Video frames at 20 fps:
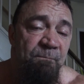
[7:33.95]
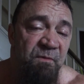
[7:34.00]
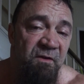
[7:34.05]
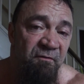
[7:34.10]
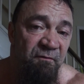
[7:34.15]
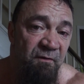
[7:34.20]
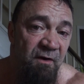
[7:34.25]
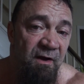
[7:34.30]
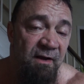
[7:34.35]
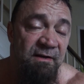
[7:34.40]

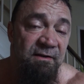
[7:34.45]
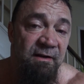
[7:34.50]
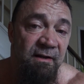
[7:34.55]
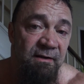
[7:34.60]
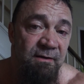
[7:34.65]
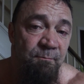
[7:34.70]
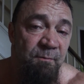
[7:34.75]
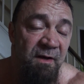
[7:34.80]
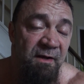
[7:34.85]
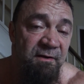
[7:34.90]
to find
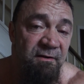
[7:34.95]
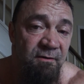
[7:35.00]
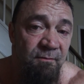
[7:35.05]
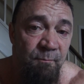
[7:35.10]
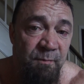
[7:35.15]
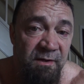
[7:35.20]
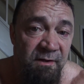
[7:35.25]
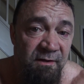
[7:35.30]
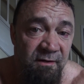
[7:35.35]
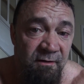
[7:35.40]
anybody
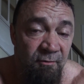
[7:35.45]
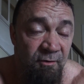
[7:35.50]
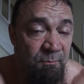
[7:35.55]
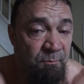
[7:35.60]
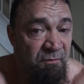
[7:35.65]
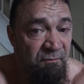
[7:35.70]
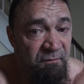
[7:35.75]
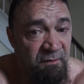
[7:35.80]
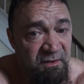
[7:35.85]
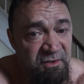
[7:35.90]
competing on a
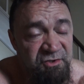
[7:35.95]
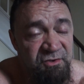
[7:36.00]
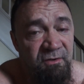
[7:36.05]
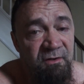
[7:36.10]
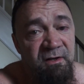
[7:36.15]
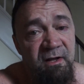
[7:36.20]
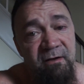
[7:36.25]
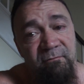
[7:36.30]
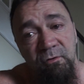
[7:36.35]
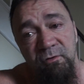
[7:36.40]

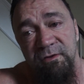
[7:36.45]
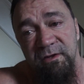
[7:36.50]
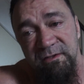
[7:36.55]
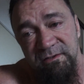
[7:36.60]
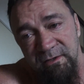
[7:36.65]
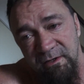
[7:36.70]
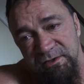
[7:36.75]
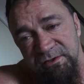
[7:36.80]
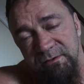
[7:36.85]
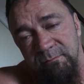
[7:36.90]
professional level
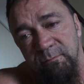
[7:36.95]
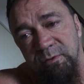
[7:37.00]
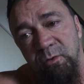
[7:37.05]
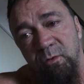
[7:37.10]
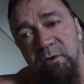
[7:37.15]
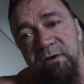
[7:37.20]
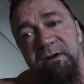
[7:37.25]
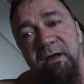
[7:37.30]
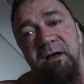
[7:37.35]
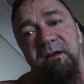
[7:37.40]
that doesn't
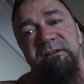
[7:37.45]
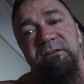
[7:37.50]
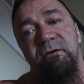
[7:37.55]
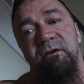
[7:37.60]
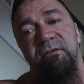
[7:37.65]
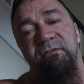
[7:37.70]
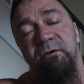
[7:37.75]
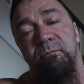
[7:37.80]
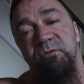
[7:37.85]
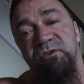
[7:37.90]
employ
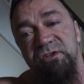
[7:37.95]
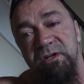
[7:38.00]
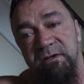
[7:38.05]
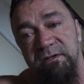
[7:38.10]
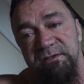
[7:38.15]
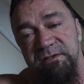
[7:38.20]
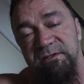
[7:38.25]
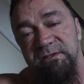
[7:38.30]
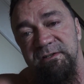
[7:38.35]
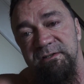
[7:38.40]
dietary
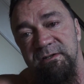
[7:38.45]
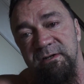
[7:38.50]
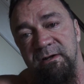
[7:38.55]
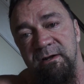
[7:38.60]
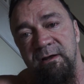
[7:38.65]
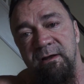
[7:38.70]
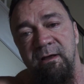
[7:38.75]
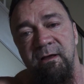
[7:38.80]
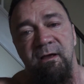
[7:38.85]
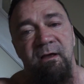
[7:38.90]
thermogenesis
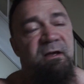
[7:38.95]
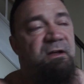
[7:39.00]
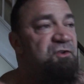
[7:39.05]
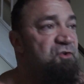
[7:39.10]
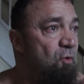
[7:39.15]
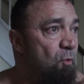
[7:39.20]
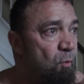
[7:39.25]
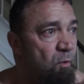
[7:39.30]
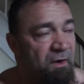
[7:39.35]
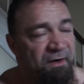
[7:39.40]

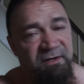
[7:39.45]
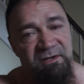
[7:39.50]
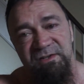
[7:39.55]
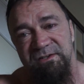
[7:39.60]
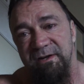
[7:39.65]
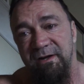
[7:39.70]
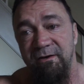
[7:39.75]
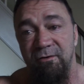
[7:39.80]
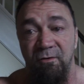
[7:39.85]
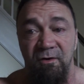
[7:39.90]
to one
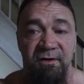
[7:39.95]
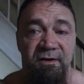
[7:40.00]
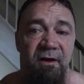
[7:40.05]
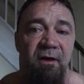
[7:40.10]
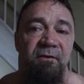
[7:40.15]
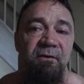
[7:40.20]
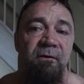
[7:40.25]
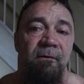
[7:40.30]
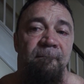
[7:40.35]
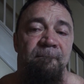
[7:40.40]
extent or
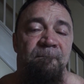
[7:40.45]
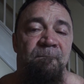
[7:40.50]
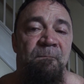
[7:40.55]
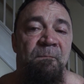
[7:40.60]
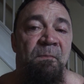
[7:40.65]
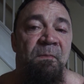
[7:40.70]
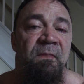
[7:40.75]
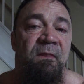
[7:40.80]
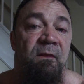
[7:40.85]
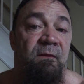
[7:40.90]
another.
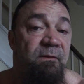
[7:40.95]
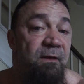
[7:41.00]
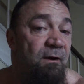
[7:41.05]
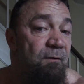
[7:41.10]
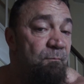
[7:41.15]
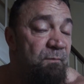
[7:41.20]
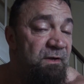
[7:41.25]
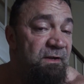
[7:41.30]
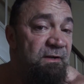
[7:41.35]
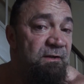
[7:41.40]

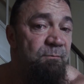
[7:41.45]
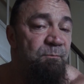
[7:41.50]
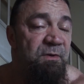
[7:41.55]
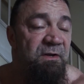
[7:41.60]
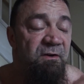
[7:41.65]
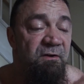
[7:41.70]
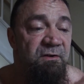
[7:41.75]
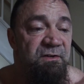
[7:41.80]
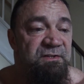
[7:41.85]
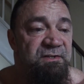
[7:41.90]
Now, me,
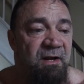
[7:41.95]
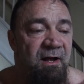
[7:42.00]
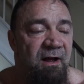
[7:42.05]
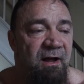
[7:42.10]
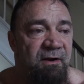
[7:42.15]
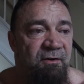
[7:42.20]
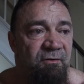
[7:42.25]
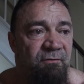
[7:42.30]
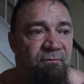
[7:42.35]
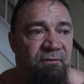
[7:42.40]
because
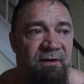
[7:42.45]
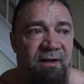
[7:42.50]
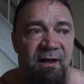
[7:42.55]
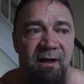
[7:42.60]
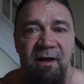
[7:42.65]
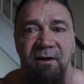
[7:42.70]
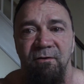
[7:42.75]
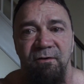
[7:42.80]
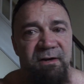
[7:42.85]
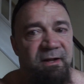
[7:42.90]
I don't
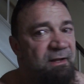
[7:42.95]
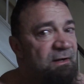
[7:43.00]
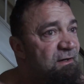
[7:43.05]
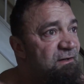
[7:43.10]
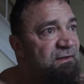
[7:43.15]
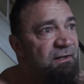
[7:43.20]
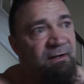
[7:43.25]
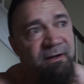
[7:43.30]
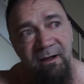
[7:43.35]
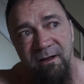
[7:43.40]
rely on
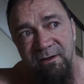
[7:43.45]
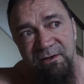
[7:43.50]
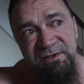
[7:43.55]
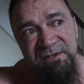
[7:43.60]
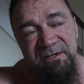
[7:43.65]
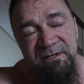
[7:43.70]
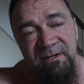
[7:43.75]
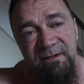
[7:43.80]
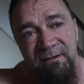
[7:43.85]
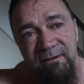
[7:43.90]
anything
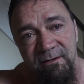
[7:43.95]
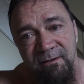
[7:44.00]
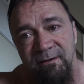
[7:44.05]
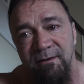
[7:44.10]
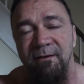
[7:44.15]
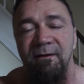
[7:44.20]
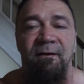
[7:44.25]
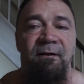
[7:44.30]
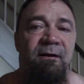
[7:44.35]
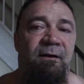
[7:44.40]
else
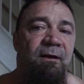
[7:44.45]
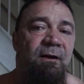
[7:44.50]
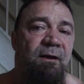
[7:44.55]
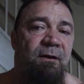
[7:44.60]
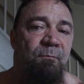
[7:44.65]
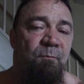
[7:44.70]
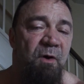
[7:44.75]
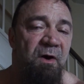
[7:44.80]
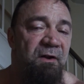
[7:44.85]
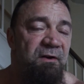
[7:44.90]

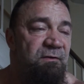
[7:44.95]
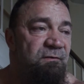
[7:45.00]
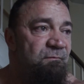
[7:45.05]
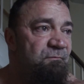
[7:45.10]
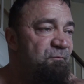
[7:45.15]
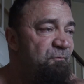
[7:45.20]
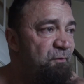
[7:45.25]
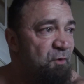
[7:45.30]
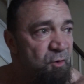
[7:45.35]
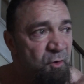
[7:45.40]
but
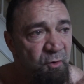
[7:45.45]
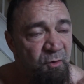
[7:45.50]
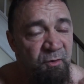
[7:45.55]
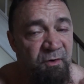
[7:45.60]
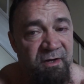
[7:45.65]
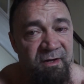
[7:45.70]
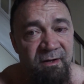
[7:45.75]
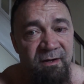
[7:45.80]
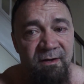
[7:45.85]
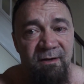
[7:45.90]

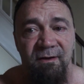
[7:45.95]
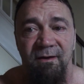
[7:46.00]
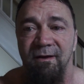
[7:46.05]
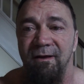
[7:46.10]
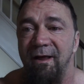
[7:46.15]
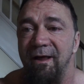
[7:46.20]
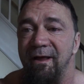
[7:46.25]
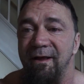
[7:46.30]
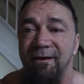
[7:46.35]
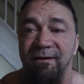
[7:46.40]
food
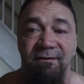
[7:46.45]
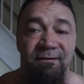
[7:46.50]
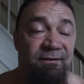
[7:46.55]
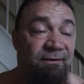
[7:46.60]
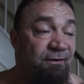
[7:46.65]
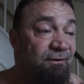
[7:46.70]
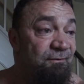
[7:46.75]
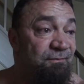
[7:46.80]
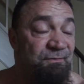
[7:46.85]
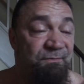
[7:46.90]
and,
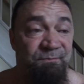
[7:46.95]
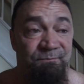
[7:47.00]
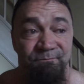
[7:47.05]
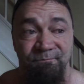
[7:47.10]
you know,